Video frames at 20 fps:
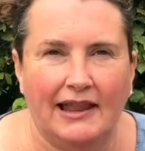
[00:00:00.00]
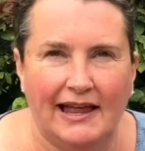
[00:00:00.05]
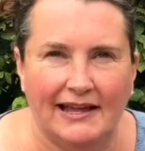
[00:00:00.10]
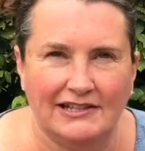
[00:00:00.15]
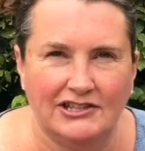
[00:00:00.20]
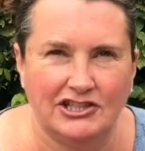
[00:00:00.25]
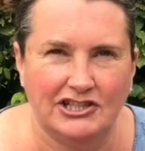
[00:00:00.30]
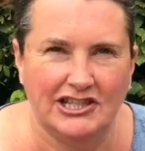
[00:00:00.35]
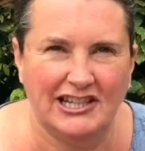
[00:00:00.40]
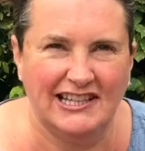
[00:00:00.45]

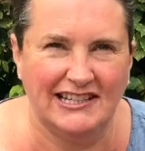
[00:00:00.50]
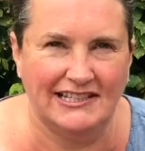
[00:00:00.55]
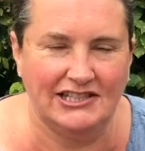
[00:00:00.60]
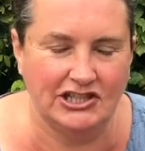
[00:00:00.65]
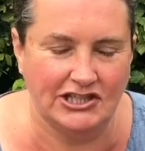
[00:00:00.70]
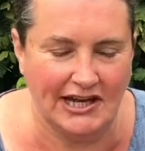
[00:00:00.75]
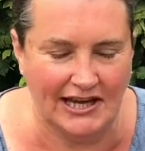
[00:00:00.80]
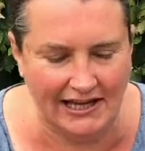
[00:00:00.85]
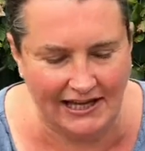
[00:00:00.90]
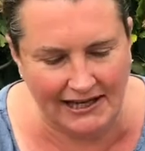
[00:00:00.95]
and chili
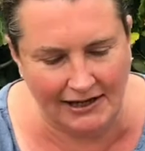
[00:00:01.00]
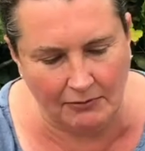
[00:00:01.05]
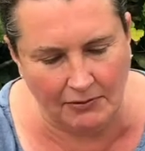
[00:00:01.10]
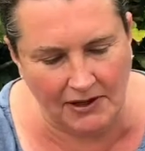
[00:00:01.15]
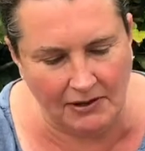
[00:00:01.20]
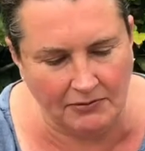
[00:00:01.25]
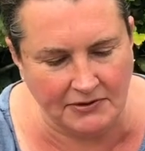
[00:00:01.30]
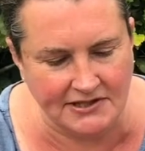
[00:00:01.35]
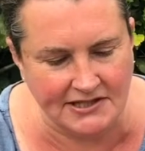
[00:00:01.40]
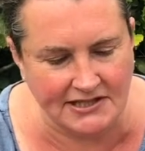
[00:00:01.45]
jelly.
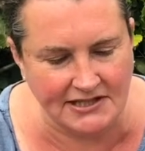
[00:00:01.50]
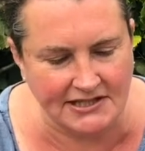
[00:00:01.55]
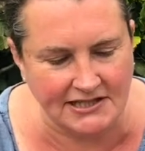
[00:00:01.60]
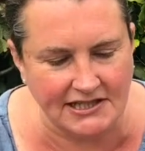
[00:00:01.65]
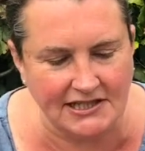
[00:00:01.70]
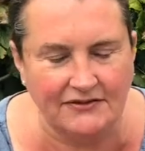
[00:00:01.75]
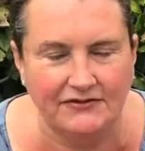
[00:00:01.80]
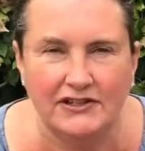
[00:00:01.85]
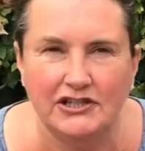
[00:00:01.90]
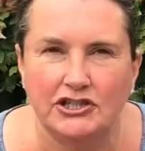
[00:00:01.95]
We did a
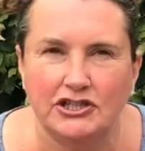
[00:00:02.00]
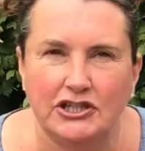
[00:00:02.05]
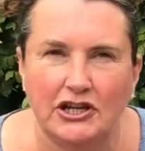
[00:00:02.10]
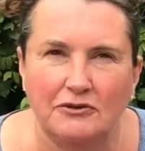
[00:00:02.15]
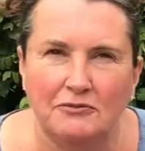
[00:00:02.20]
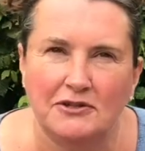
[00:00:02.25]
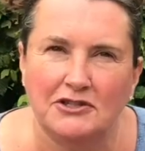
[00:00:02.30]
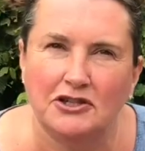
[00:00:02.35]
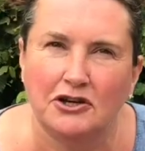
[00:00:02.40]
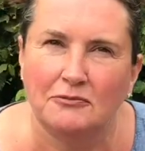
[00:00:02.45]
TV show
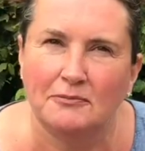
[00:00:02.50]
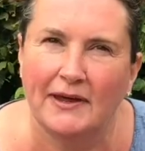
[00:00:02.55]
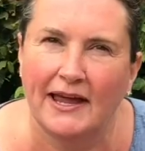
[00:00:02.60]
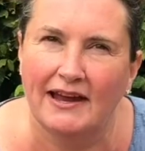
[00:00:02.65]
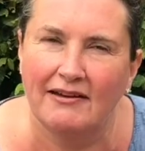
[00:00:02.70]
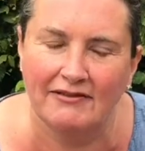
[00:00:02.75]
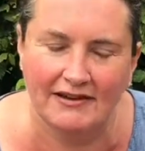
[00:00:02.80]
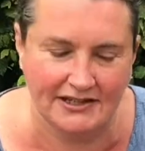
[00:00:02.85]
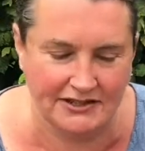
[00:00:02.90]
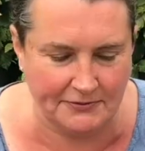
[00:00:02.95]
with Tom
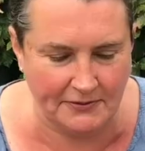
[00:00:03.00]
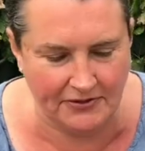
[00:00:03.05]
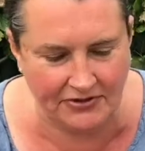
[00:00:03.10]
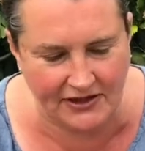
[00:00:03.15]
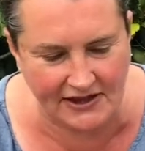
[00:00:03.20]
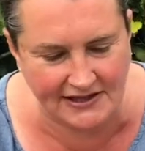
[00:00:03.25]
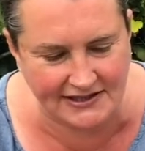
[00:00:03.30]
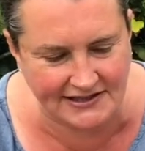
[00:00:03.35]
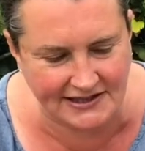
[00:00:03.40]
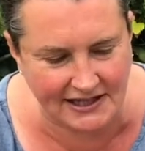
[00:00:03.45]
Kerridge with
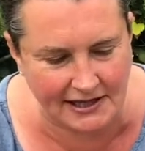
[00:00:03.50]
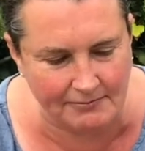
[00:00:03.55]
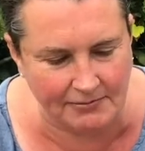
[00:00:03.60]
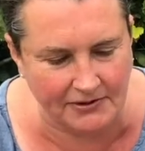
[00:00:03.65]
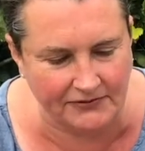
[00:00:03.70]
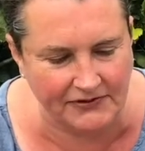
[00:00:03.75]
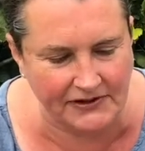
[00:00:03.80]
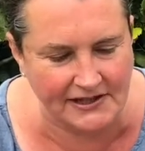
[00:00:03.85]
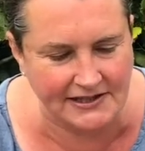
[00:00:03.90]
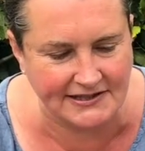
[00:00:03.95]
this a couple
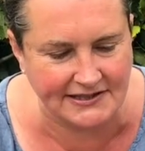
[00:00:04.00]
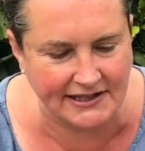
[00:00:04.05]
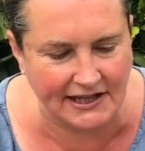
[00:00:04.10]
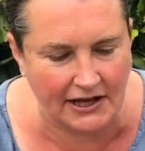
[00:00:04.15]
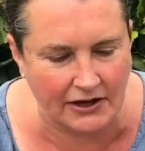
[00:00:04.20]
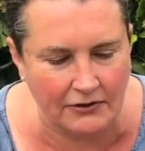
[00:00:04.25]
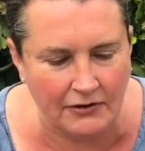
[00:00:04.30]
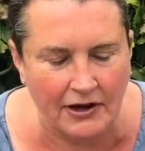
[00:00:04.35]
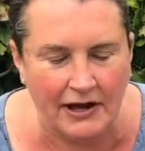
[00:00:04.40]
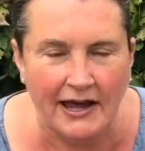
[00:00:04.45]
of years
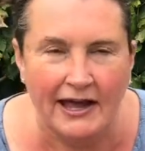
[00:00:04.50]
ago.